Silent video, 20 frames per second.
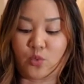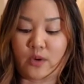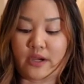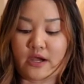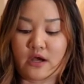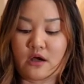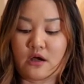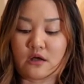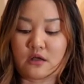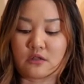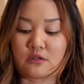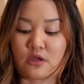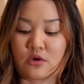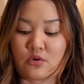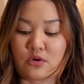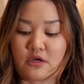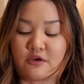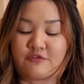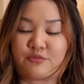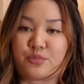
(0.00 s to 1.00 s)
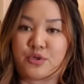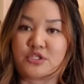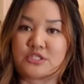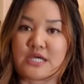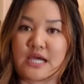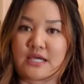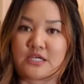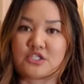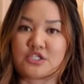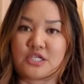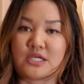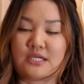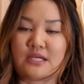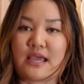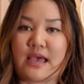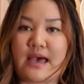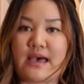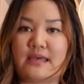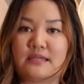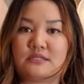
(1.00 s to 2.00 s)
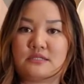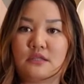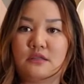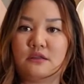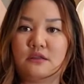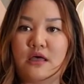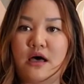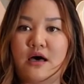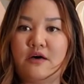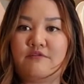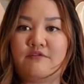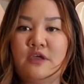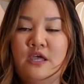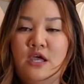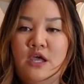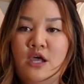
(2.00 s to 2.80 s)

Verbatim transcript: Wear a cloak of protection and love.